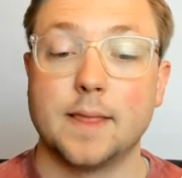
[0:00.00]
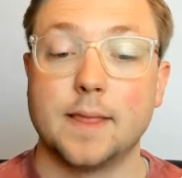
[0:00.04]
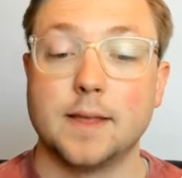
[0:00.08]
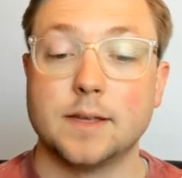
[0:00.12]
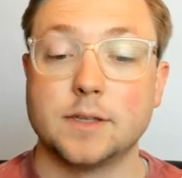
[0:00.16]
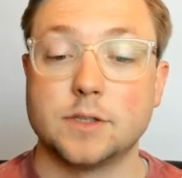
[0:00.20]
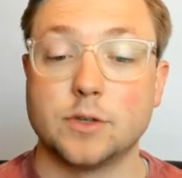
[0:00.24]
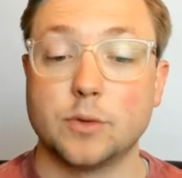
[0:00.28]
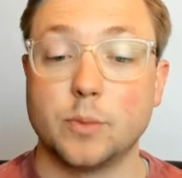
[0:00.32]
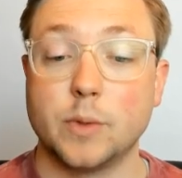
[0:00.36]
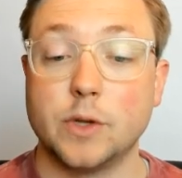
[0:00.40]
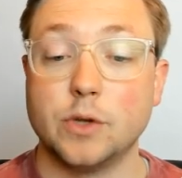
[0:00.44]

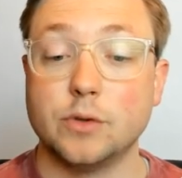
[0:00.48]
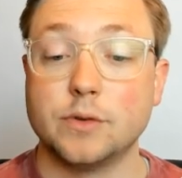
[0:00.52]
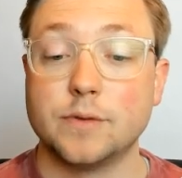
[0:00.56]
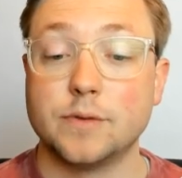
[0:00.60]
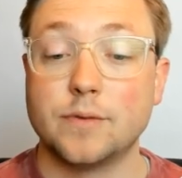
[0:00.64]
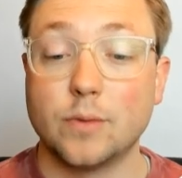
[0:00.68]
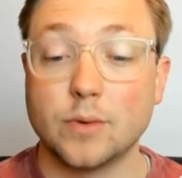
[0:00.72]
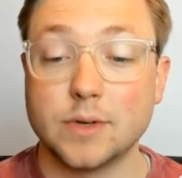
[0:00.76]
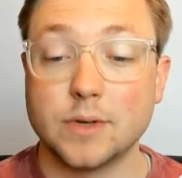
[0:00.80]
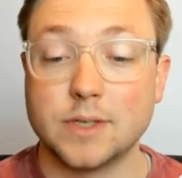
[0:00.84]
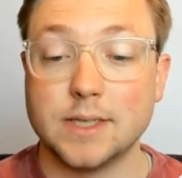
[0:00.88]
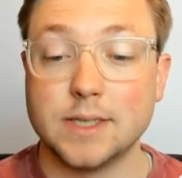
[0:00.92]
So we use
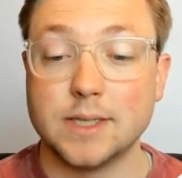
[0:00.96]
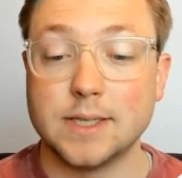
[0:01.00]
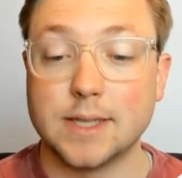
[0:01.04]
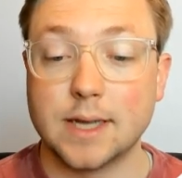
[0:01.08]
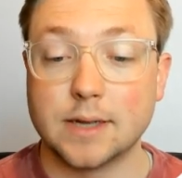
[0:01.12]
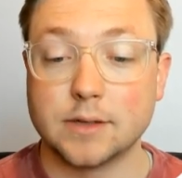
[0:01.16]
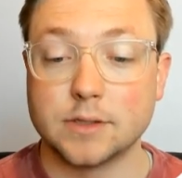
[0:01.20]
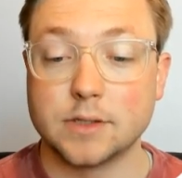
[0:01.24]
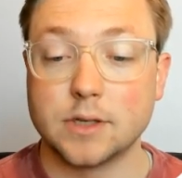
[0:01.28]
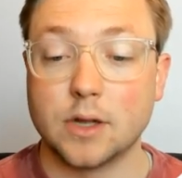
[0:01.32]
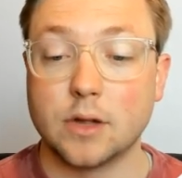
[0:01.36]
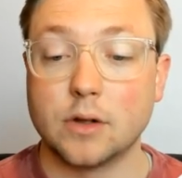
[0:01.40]

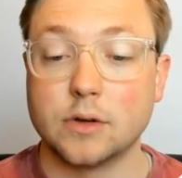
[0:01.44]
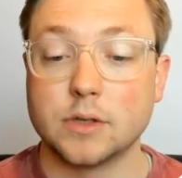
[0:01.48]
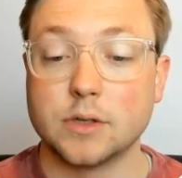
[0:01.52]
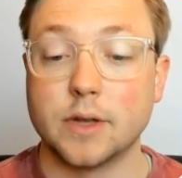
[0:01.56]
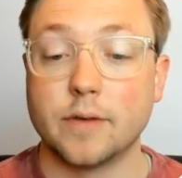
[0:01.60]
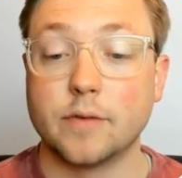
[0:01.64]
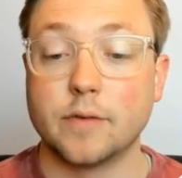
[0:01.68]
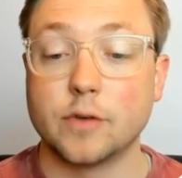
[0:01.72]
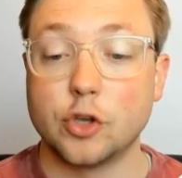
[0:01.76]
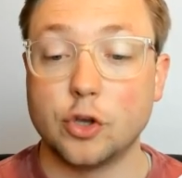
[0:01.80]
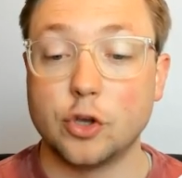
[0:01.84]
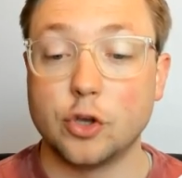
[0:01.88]
$14,000
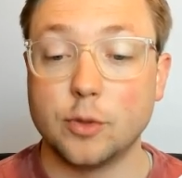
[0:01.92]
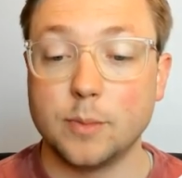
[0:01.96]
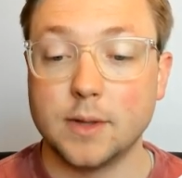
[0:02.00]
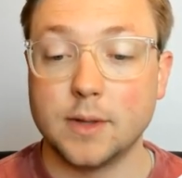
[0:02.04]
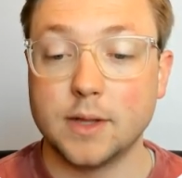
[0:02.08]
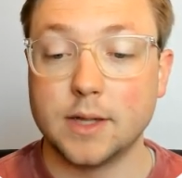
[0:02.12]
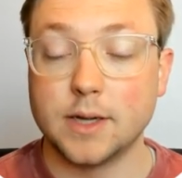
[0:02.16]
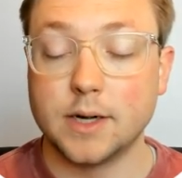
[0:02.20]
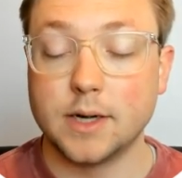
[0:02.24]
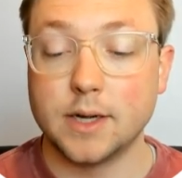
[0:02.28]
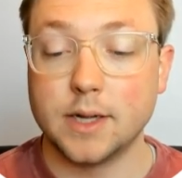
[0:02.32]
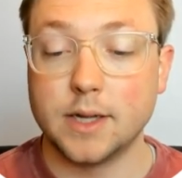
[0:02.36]
of
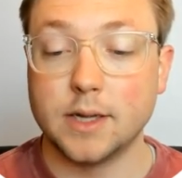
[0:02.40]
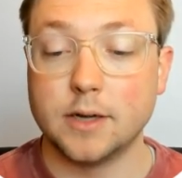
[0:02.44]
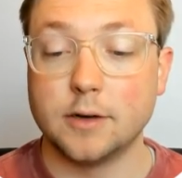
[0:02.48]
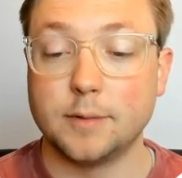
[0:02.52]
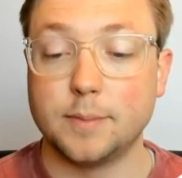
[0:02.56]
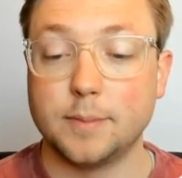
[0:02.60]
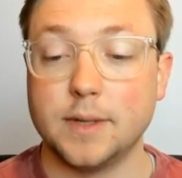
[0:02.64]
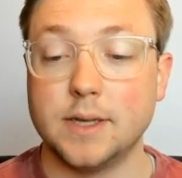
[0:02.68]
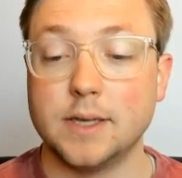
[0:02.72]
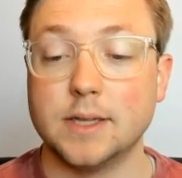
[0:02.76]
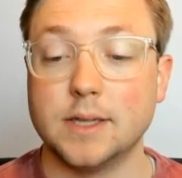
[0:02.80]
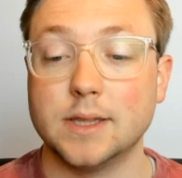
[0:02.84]
accumulated
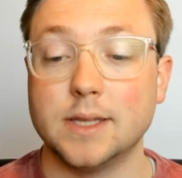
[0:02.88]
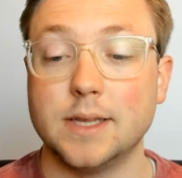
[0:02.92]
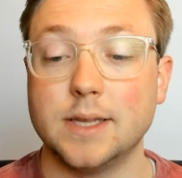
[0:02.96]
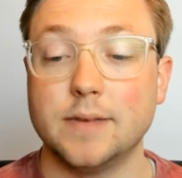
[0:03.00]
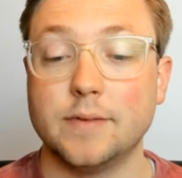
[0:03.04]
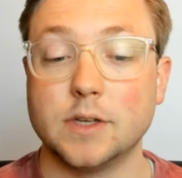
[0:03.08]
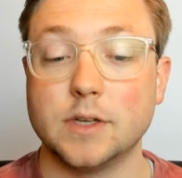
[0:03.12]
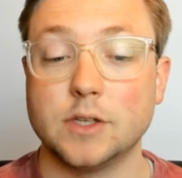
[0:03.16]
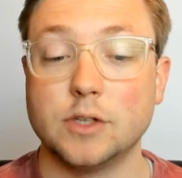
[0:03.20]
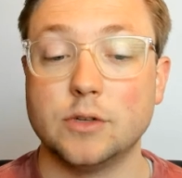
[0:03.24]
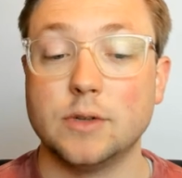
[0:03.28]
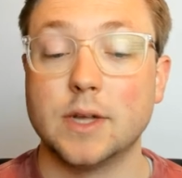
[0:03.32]
E&P,
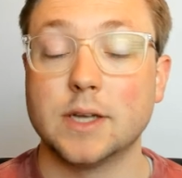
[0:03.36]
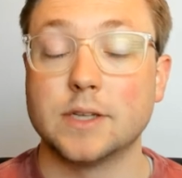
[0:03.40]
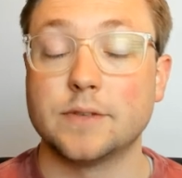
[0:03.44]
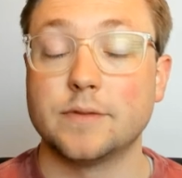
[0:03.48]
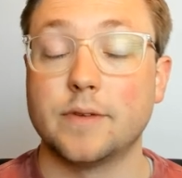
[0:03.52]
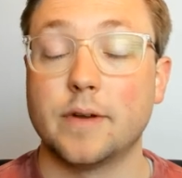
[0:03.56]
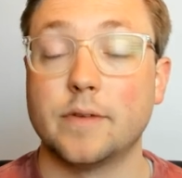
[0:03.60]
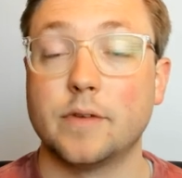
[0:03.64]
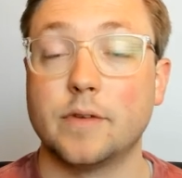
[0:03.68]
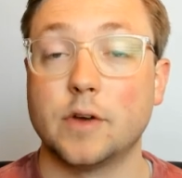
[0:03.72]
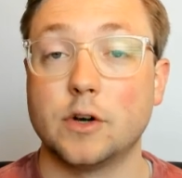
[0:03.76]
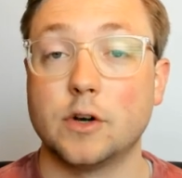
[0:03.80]
leaving
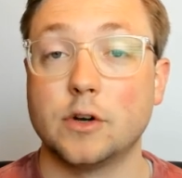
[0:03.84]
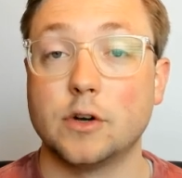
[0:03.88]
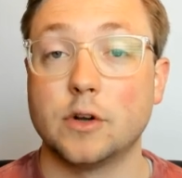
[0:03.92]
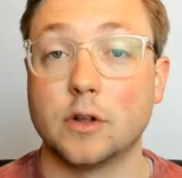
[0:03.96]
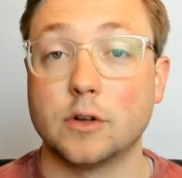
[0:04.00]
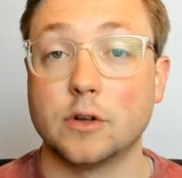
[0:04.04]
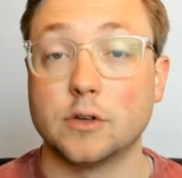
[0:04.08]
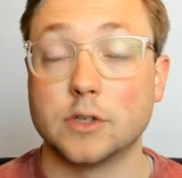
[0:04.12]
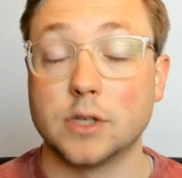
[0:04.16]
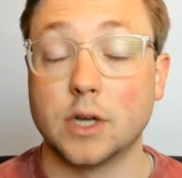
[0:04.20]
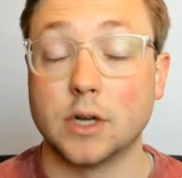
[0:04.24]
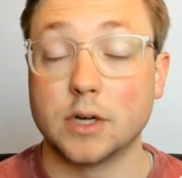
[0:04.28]

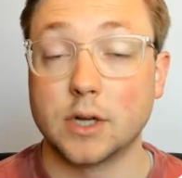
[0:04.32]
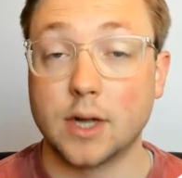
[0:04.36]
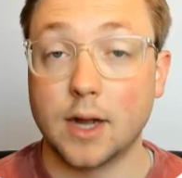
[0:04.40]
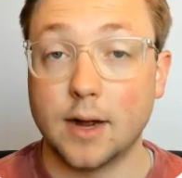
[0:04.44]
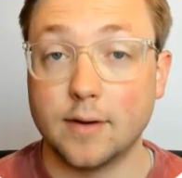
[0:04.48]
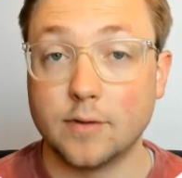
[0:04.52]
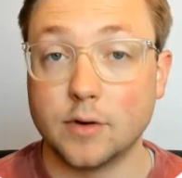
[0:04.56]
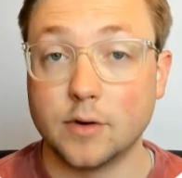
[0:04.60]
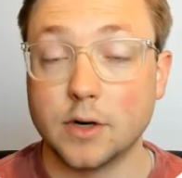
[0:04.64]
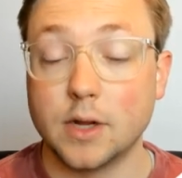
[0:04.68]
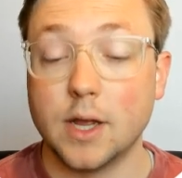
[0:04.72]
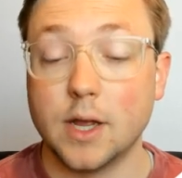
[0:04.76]
$2,500
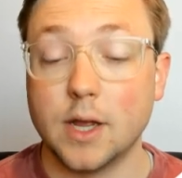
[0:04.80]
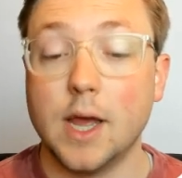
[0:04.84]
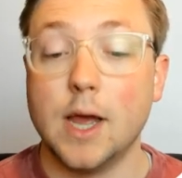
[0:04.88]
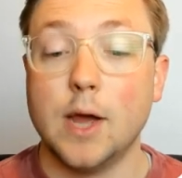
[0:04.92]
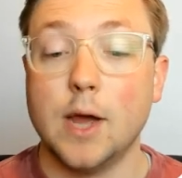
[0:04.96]
uncovered,